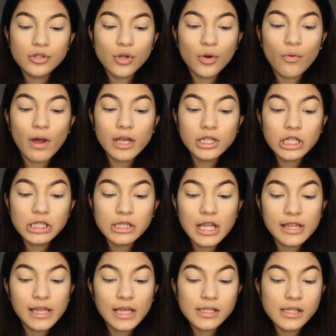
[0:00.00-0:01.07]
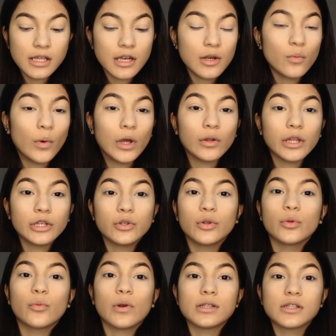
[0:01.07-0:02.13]
So I just let that sit in while I do
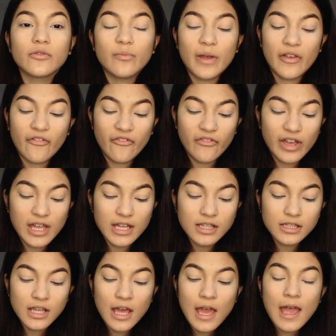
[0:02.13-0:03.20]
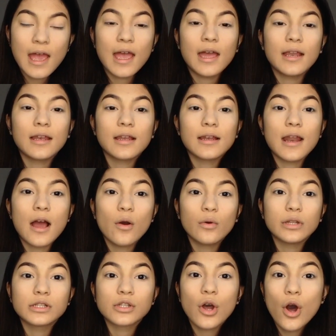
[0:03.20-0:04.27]
the rest of my face. And now
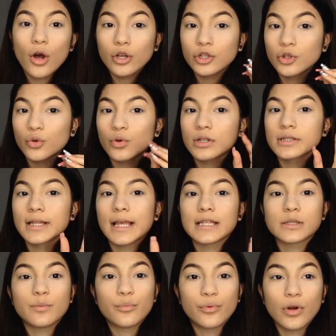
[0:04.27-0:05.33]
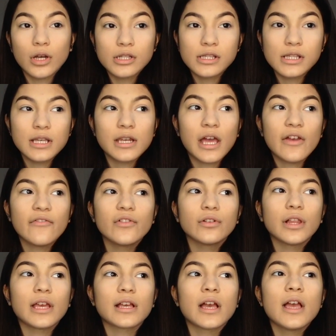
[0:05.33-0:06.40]
it's contour / bronzing. I
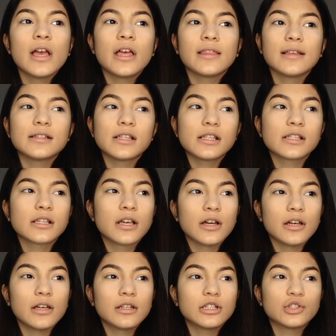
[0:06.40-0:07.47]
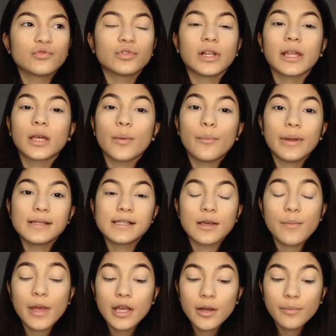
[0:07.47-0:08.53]
feel like this is good just for like a
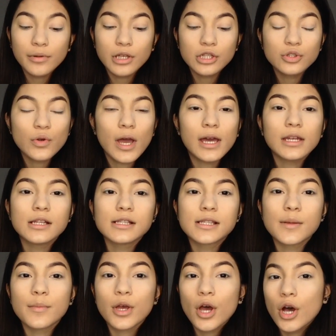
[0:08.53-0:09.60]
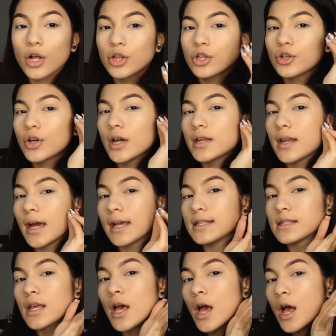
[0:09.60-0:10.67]
basic makeup look to add in some color, a
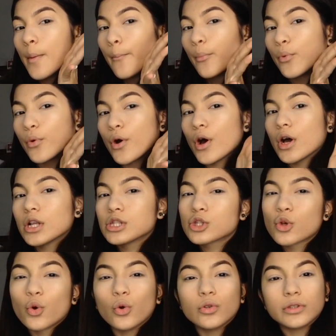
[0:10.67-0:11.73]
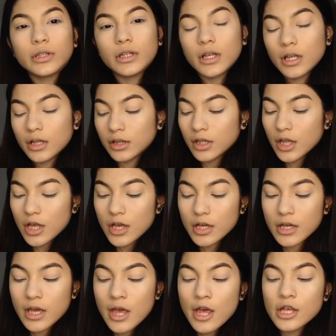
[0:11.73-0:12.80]
nice bronze golden
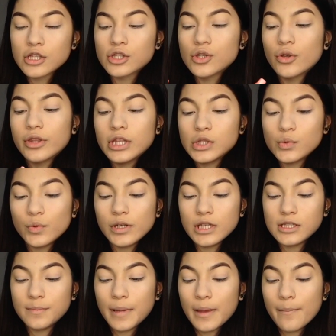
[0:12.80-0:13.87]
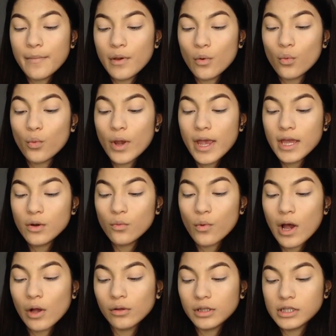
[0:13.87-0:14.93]
look. So this one is by Wet n
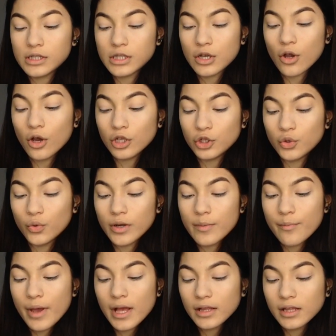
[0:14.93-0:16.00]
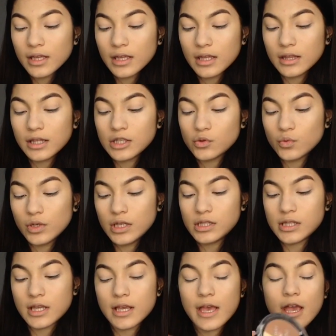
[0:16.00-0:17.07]
Wild. It's the contouring palette, and this one
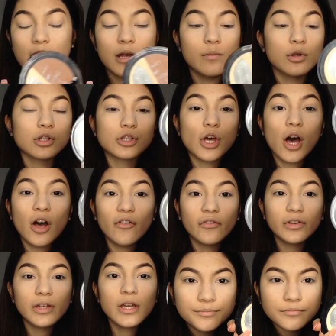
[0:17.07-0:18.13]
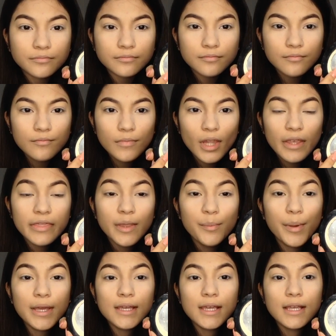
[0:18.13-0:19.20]
is in Caramel Toffee, the
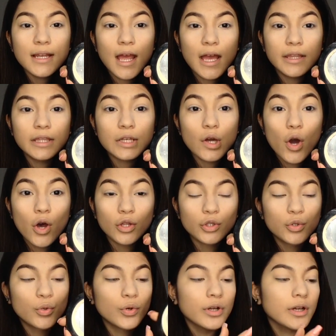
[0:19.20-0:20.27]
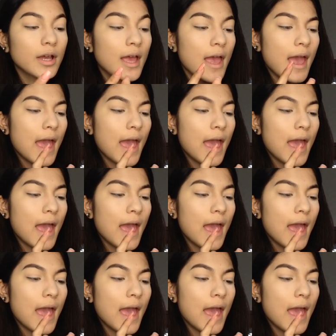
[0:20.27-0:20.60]
baking and the contour.